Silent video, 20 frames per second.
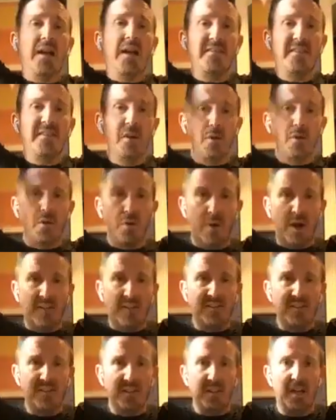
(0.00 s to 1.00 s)
Exhale,
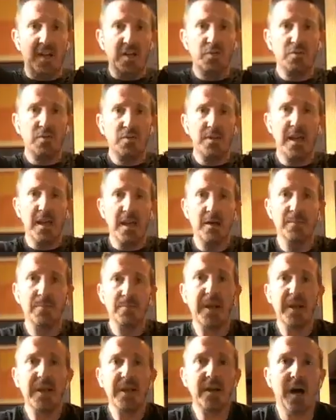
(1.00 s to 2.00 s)
crescent lunge with
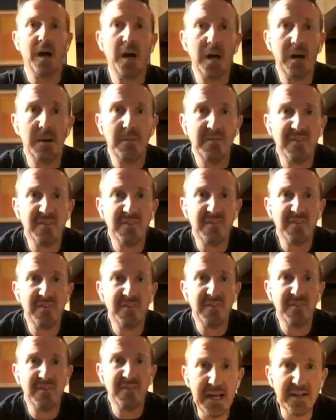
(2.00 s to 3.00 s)
airplane arms,
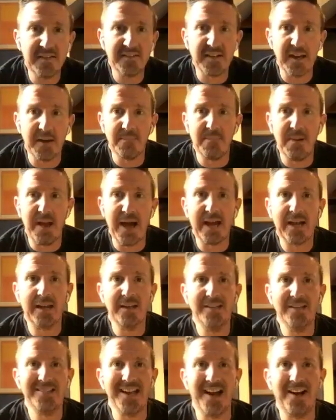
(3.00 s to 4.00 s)
big step
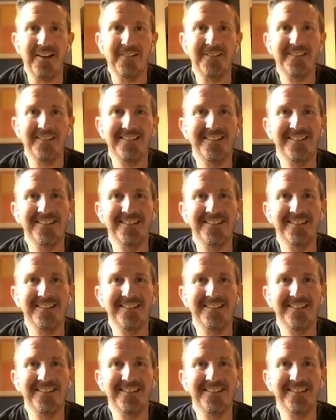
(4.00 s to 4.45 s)
back and down.